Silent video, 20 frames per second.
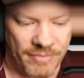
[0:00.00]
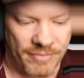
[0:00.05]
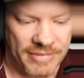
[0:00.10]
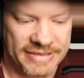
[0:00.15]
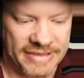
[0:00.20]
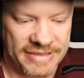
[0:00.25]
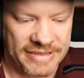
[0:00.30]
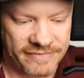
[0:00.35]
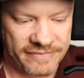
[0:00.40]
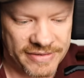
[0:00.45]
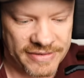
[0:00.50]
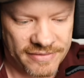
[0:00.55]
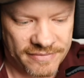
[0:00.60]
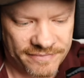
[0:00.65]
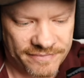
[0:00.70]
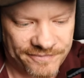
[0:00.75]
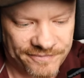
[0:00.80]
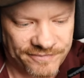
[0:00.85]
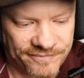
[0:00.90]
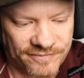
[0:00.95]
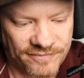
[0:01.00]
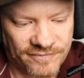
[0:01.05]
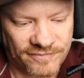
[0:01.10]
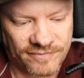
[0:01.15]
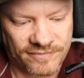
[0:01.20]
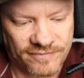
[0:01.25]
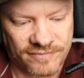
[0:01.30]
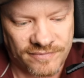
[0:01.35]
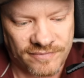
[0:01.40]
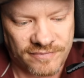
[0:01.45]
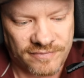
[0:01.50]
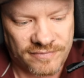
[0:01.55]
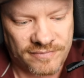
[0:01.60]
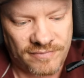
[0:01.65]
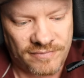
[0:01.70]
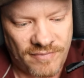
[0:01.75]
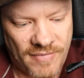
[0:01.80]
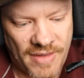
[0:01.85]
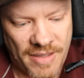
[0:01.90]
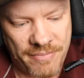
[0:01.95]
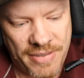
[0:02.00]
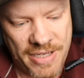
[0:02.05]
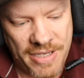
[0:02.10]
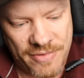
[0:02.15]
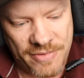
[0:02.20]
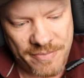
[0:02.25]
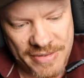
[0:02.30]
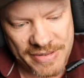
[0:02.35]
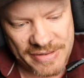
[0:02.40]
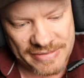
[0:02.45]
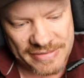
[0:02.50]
teeth in. Bear with me.